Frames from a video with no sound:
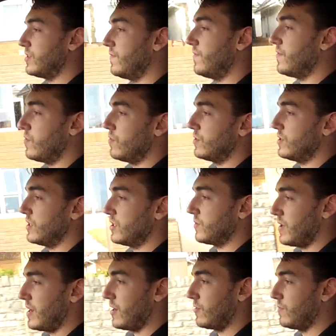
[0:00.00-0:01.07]
and forwards as
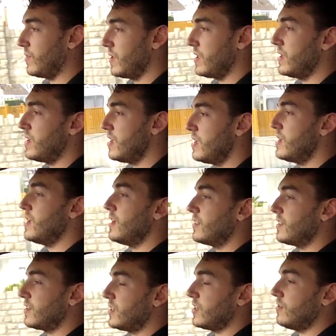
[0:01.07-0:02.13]
well.
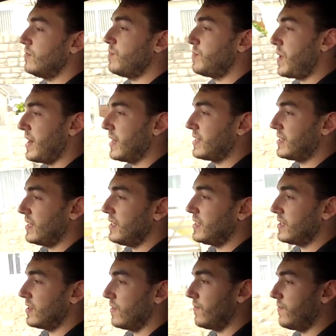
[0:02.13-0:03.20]
The 2 back
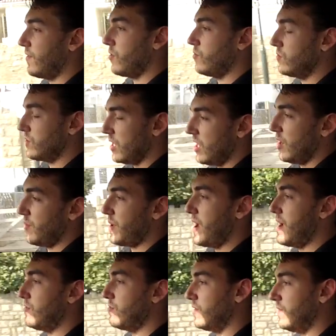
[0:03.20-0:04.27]
seats that fold up
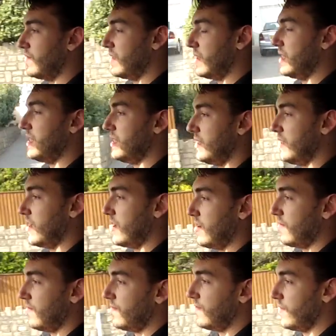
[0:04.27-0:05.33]
out of
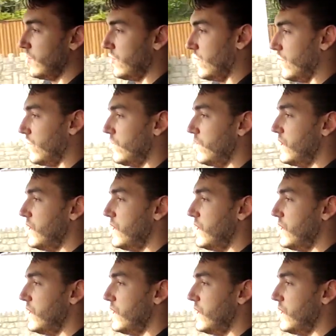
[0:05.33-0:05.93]
the floor